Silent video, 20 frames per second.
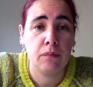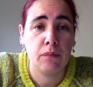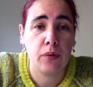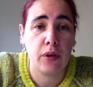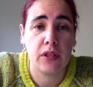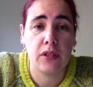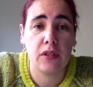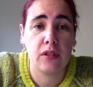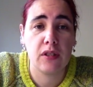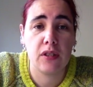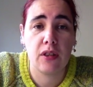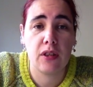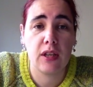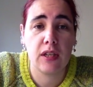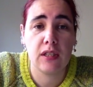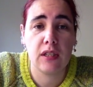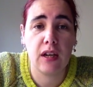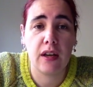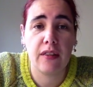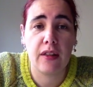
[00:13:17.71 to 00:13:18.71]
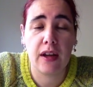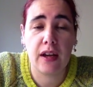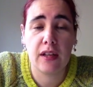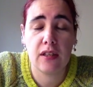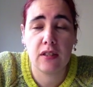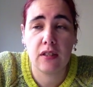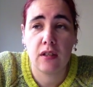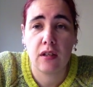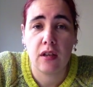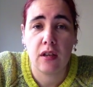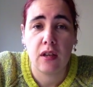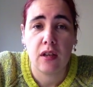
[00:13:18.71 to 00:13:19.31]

presents and things like that.